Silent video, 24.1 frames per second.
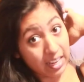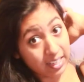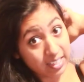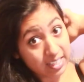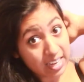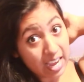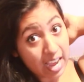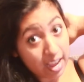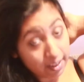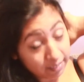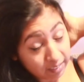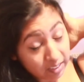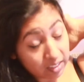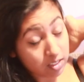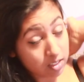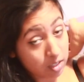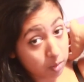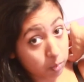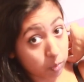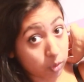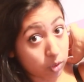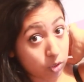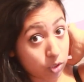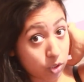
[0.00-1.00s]
And having
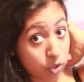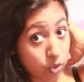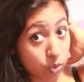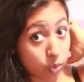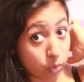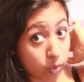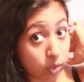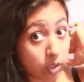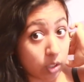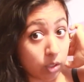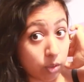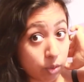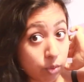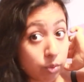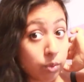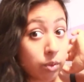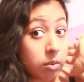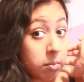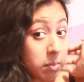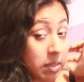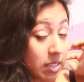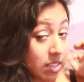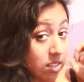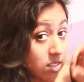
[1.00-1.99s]
someone to talk you
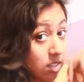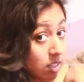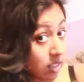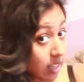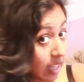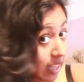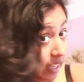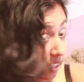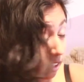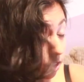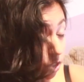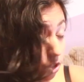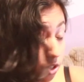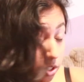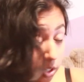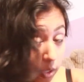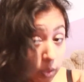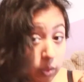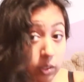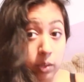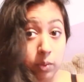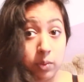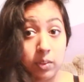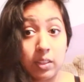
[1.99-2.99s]
through means that they can
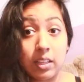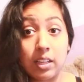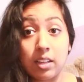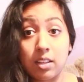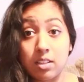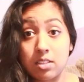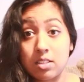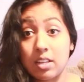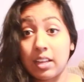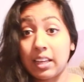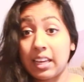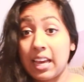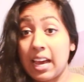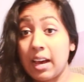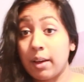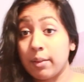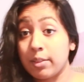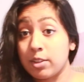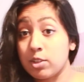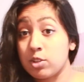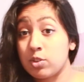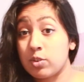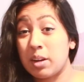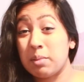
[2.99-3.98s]
show you things like how
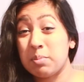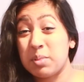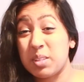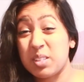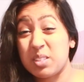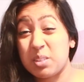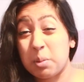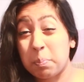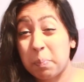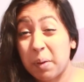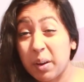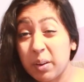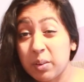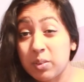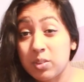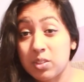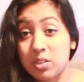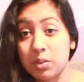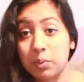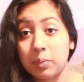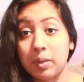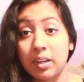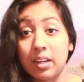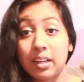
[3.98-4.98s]
the straps are supposed
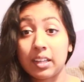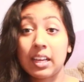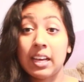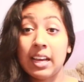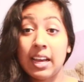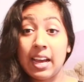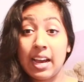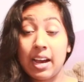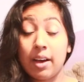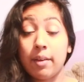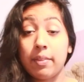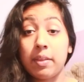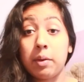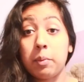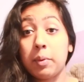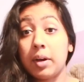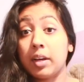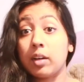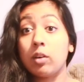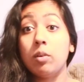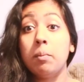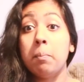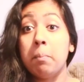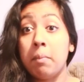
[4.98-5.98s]
to work, how they
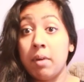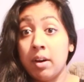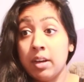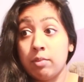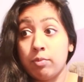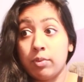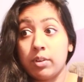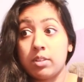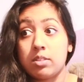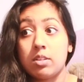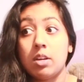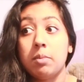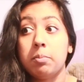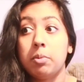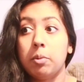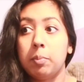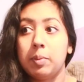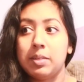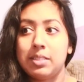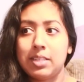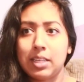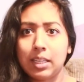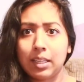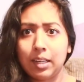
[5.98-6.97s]
work on my, for example,
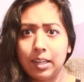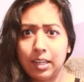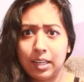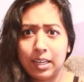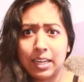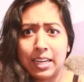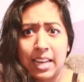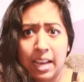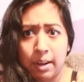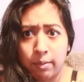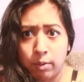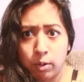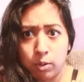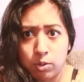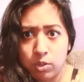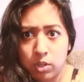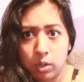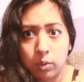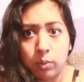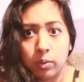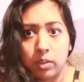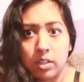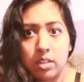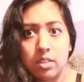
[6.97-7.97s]
particularly narrow
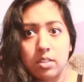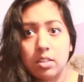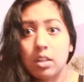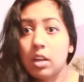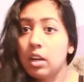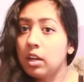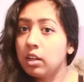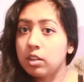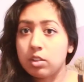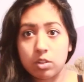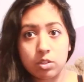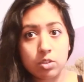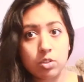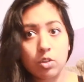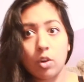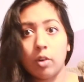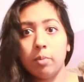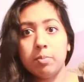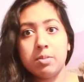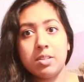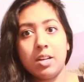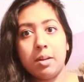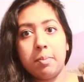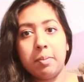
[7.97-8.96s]
shoulders to
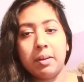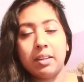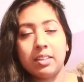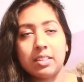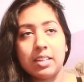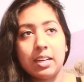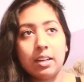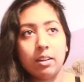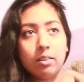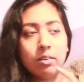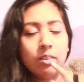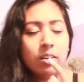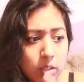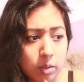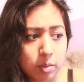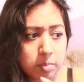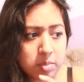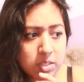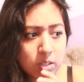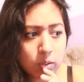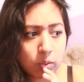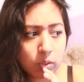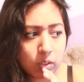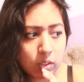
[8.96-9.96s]
stop slipping down, though I'm
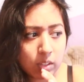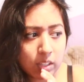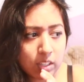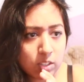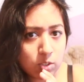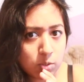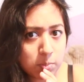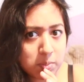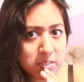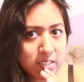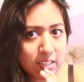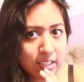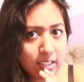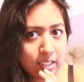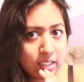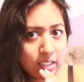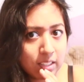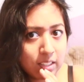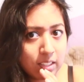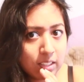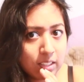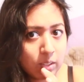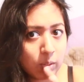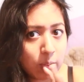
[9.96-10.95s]
still not 100%
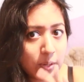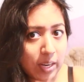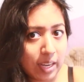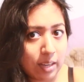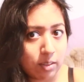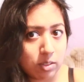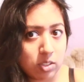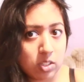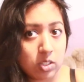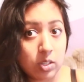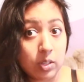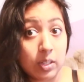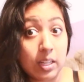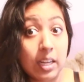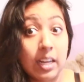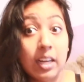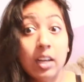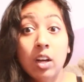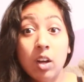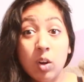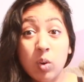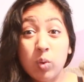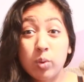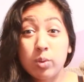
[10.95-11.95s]
on how to do
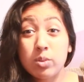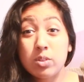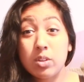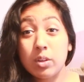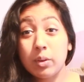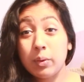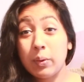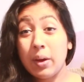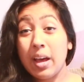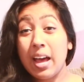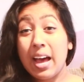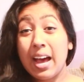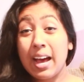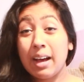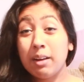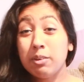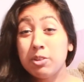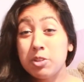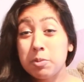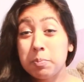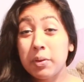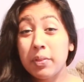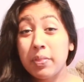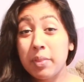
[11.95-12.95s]
that. Also, how
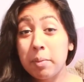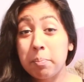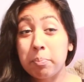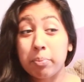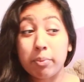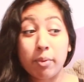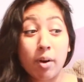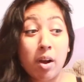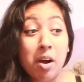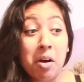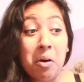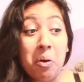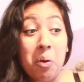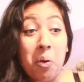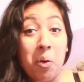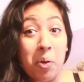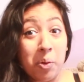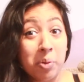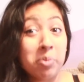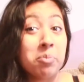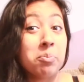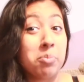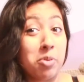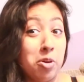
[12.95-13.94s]
to put the bra
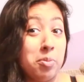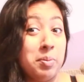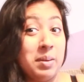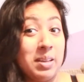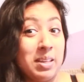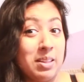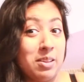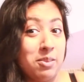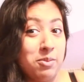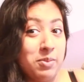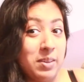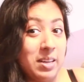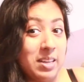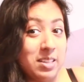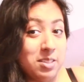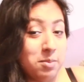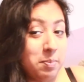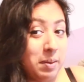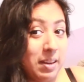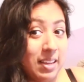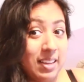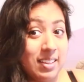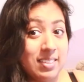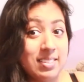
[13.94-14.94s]
on properly in the first
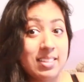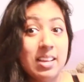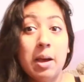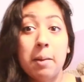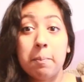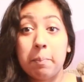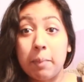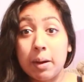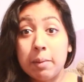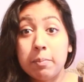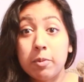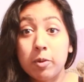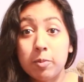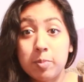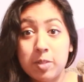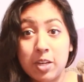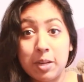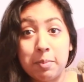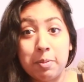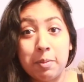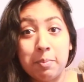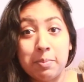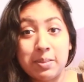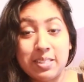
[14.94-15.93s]
place. My boob
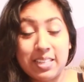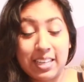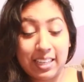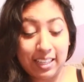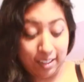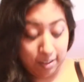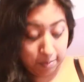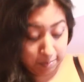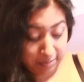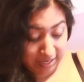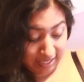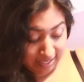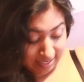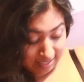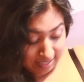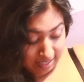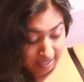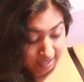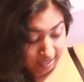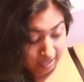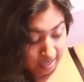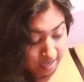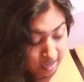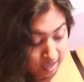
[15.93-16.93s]
shape in particular means
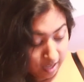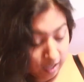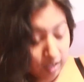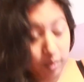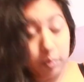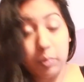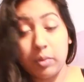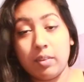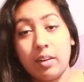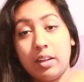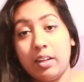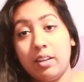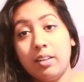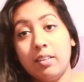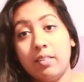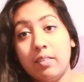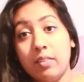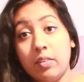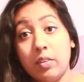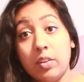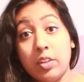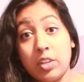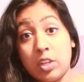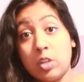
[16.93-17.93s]
that,
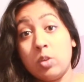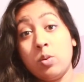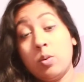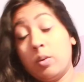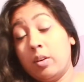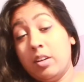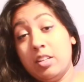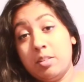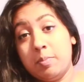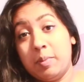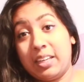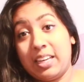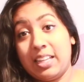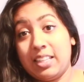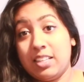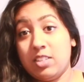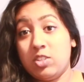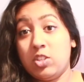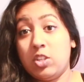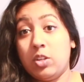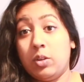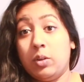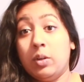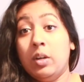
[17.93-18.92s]
you guys might get
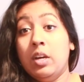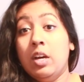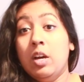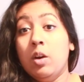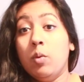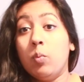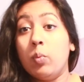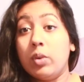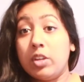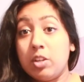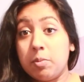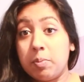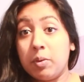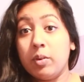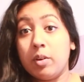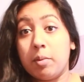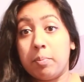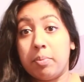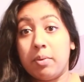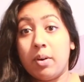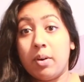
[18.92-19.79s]
this too, when you put on a